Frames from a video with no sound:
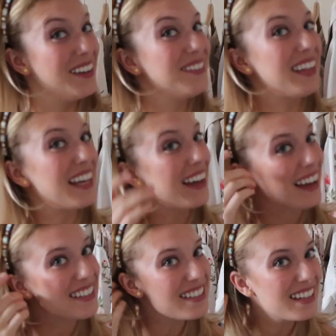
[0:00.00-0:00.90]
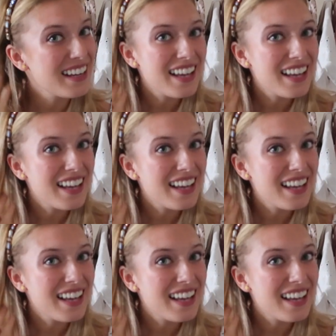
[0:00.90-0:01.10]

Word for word: Oh my gosh.